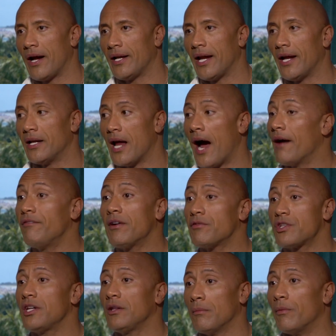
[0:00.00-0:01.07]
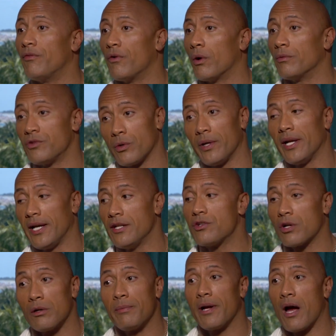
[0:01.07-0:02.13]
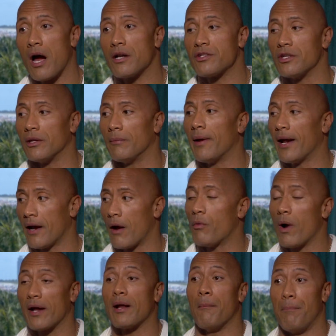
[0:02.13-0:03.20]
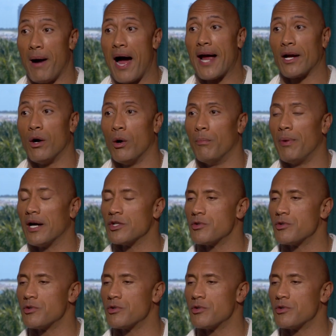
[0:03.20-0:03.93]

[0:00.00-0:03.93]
Right? And I've never seen them before. So he turned me on to them, and I wound up buying a whole bunch.